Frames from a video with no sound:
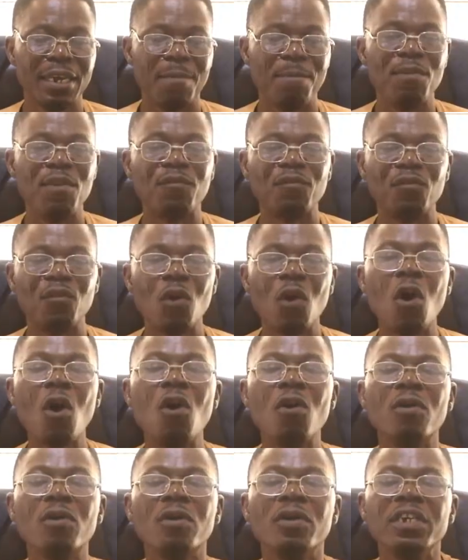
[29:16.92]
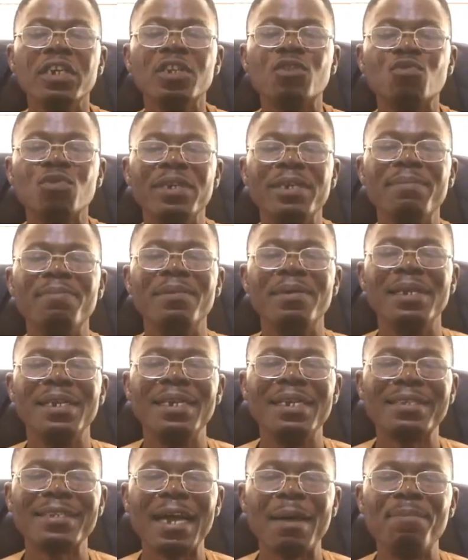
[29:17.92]
before it will
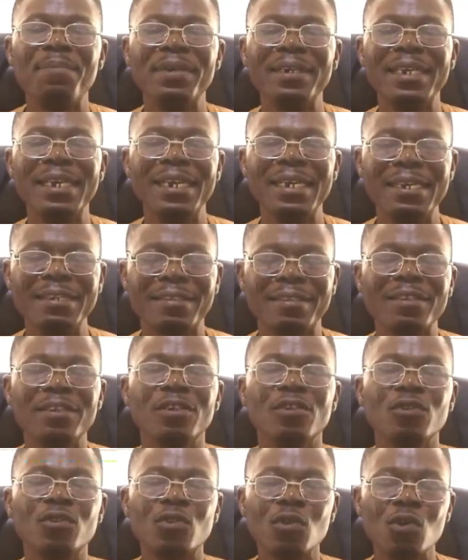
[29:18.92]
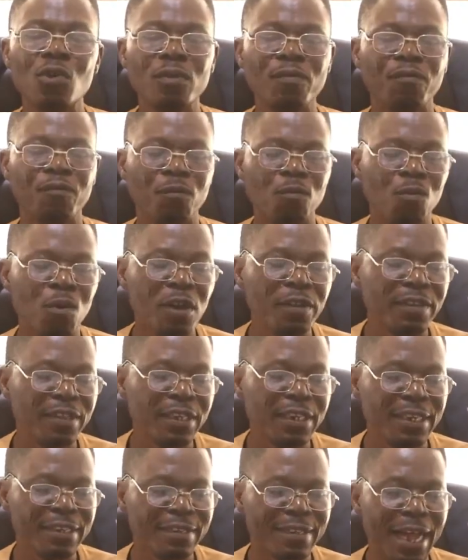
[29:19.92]
later be released. So one
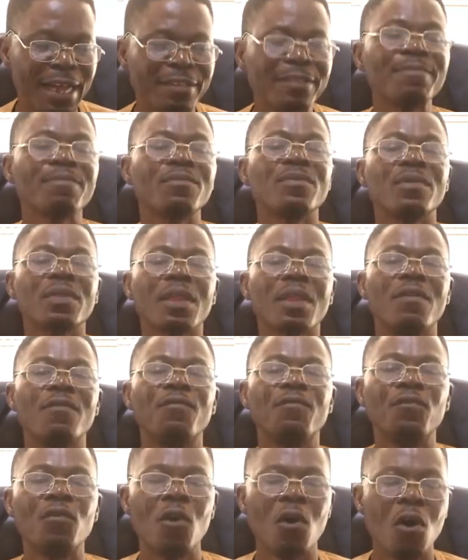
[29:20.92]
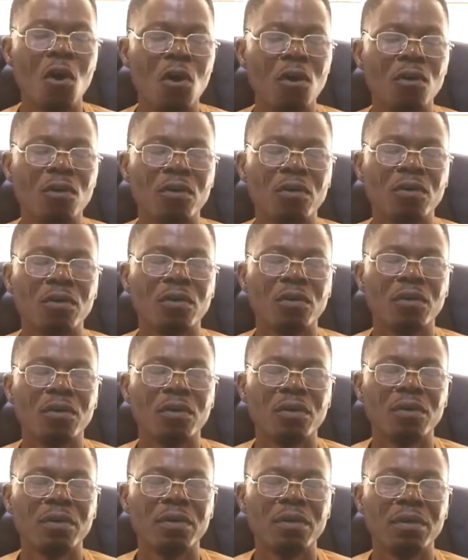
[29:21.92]
thing is that for
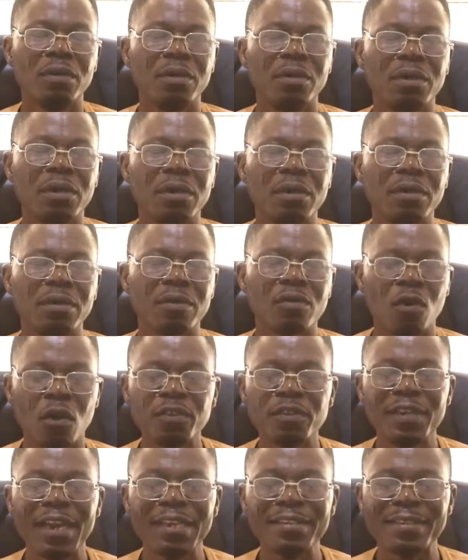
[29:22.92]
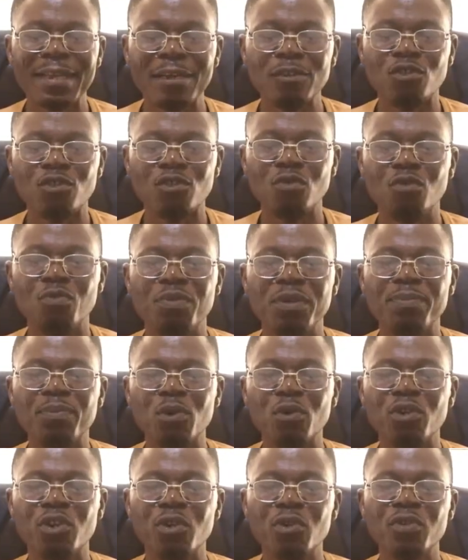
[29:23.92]
consonant sound to be
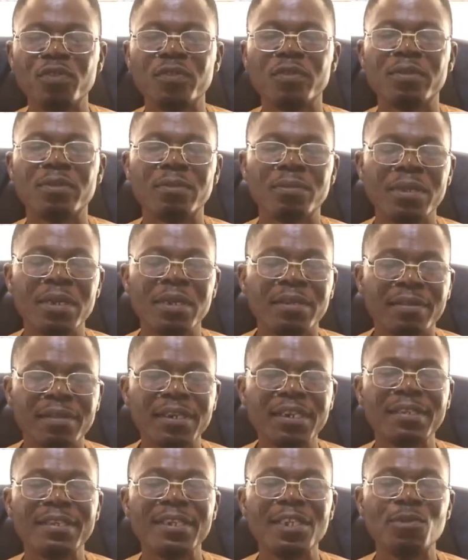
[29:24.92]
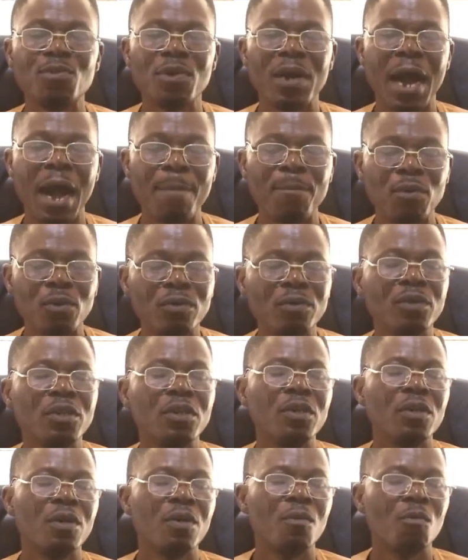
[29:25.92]
produced, three things will happen.
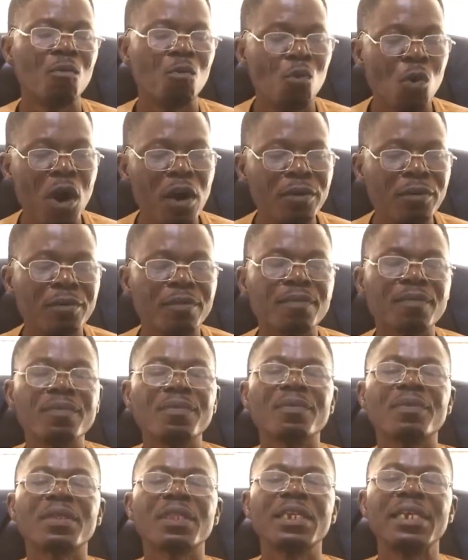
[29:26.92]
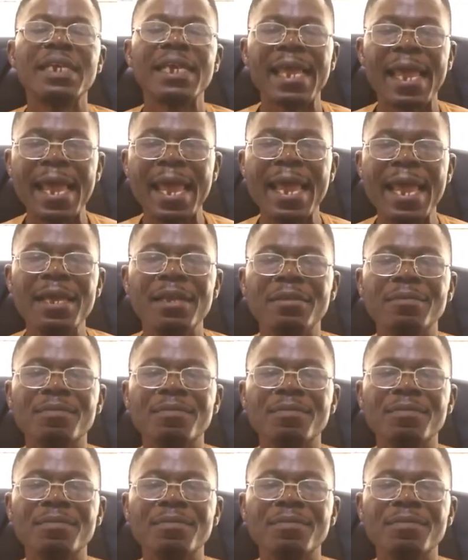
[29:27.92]
One, air,